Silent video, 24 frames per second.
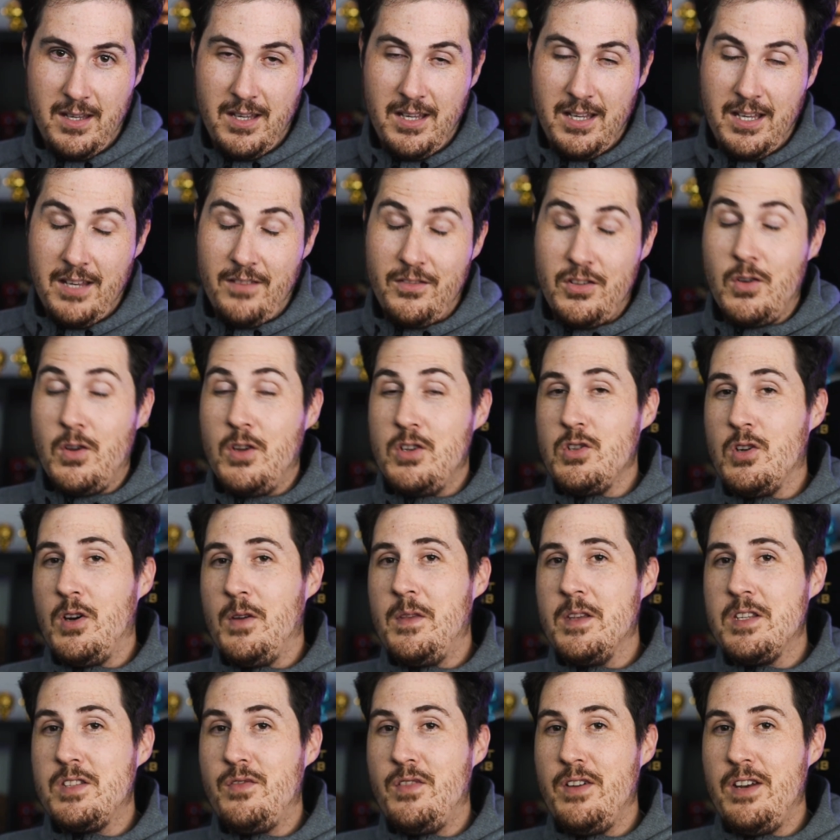If you enjoyed
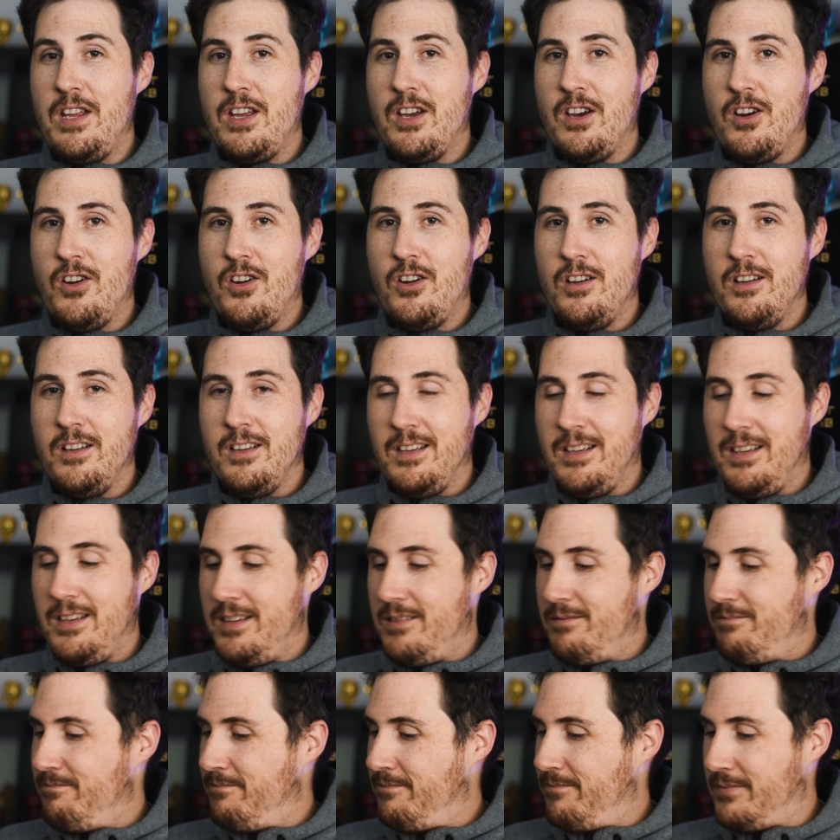this video,
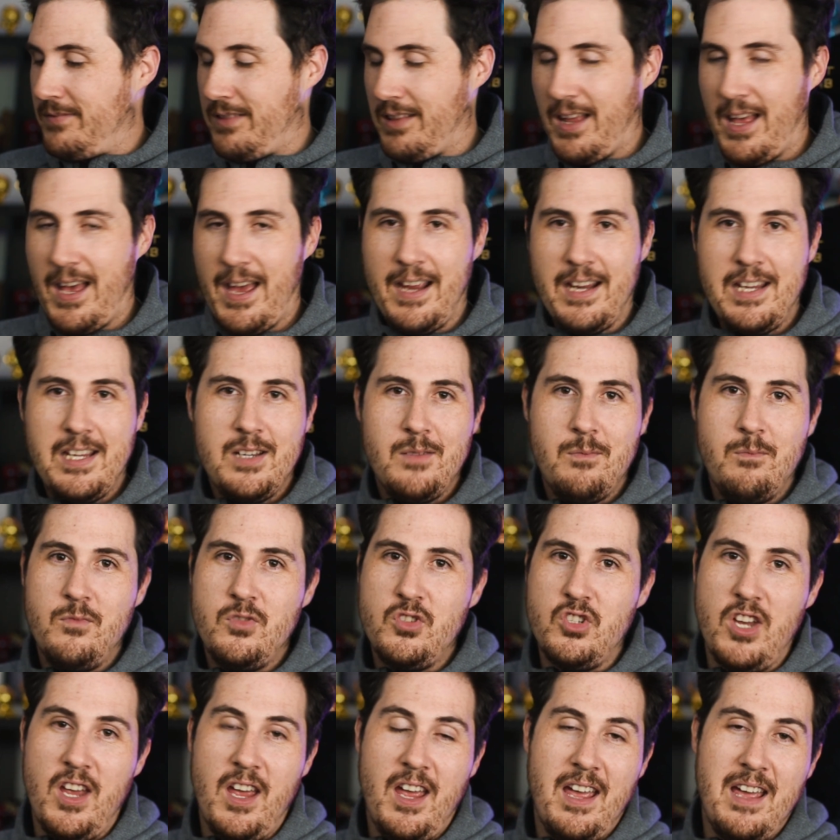like,
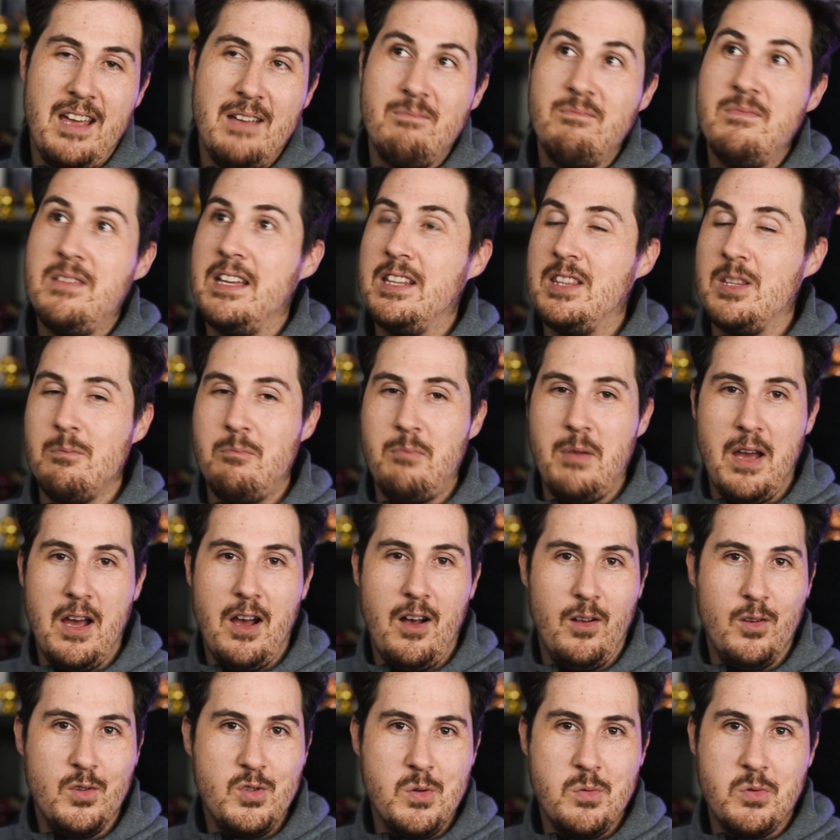share, hit the
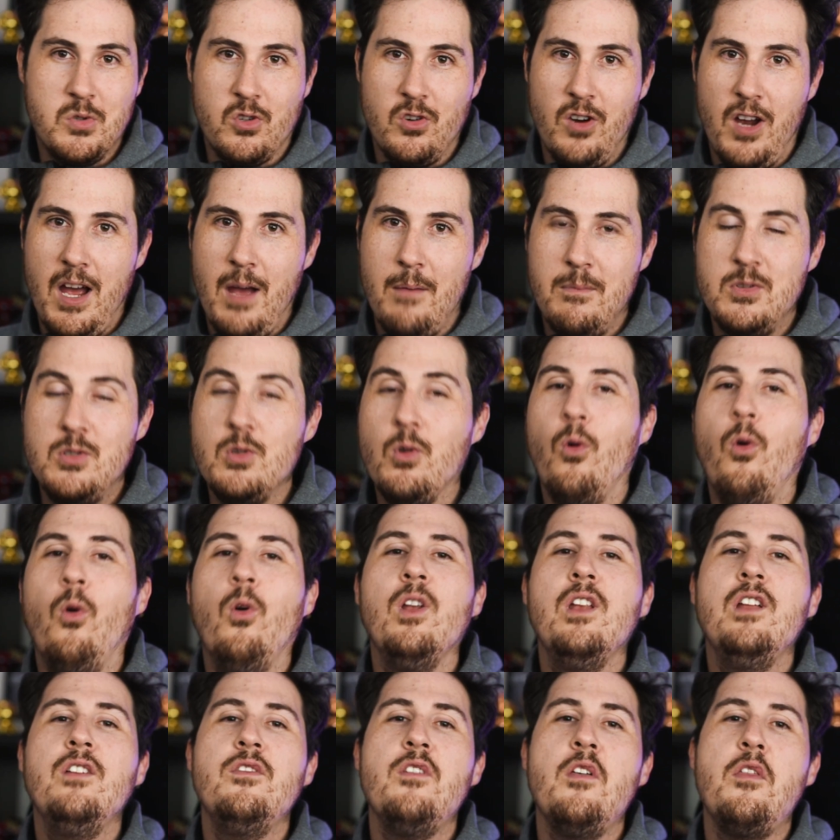bell, subscribe, do
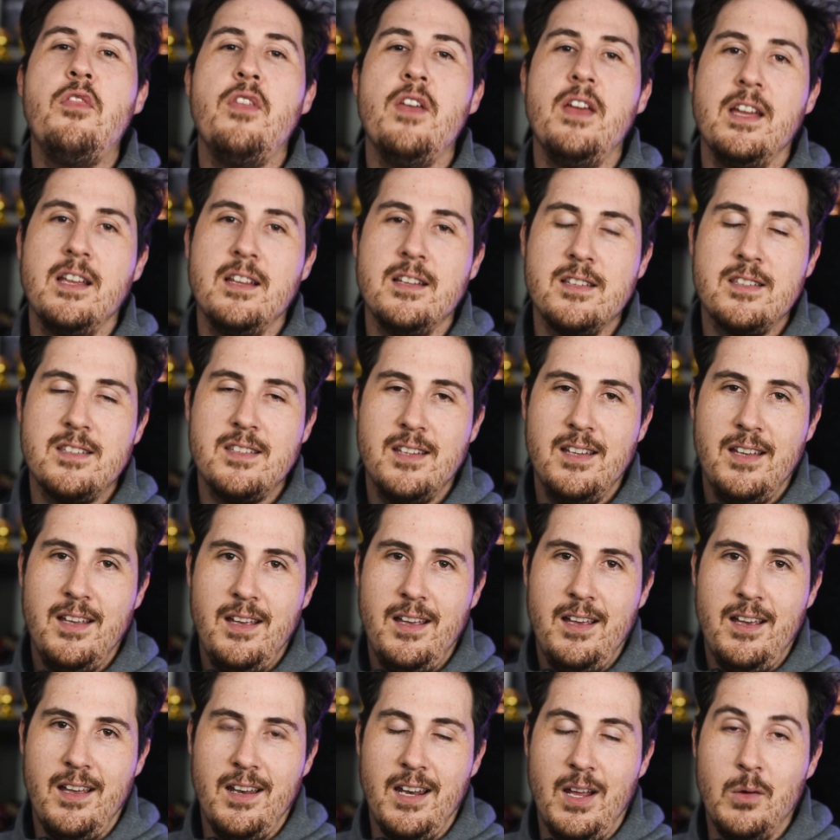all of the things,
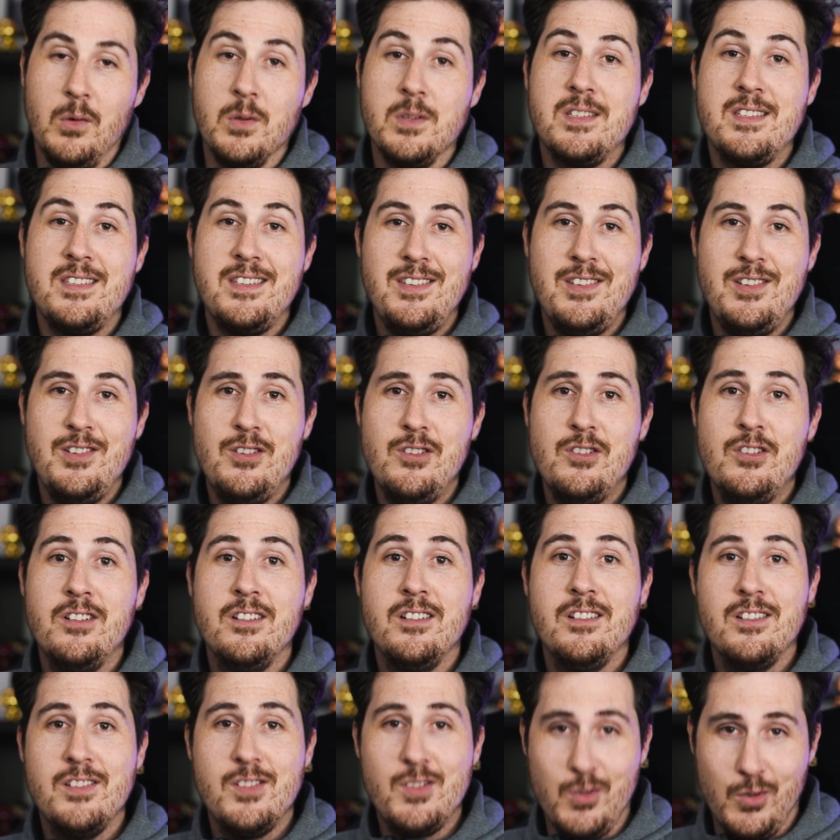and I will see you
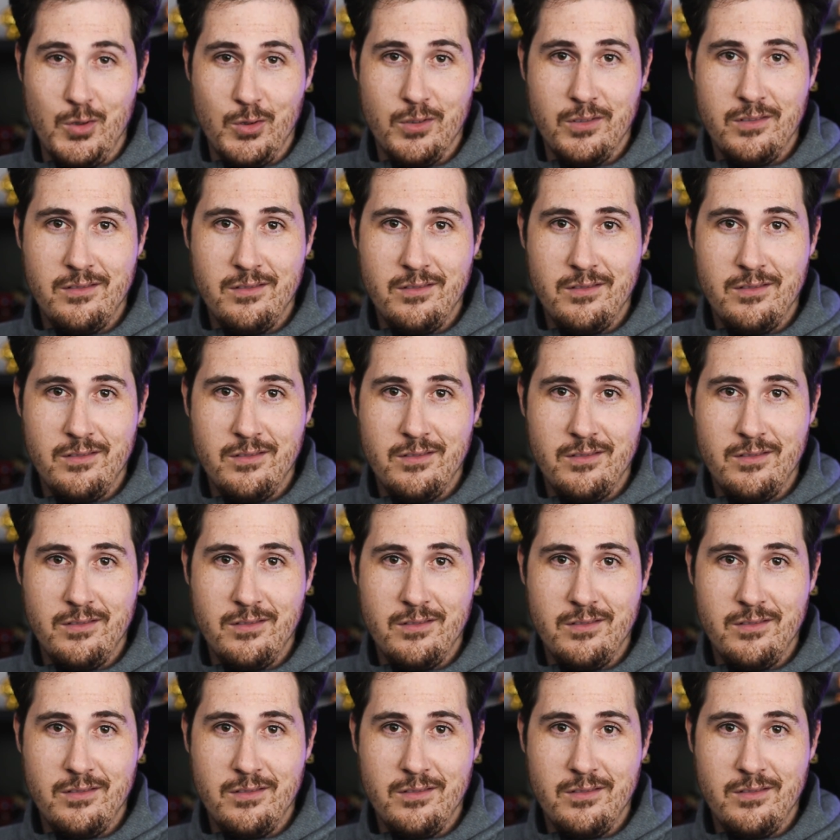soon.